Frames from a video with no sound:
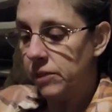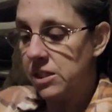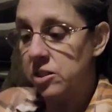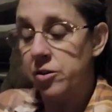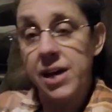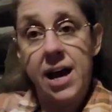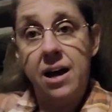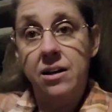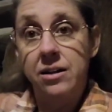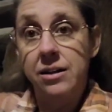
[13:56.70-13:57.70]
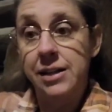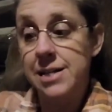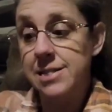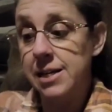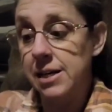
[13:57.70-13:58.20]
So yeah,
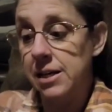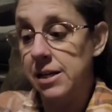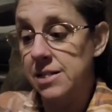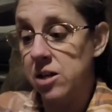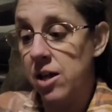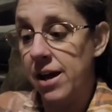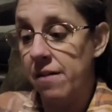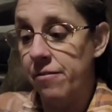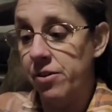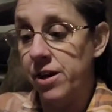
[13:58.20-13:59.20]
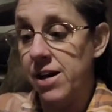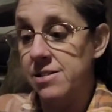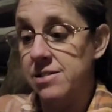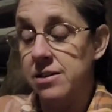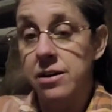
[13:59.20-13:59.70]
that's it. That's all I got for you
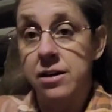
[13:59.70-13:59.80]
guys.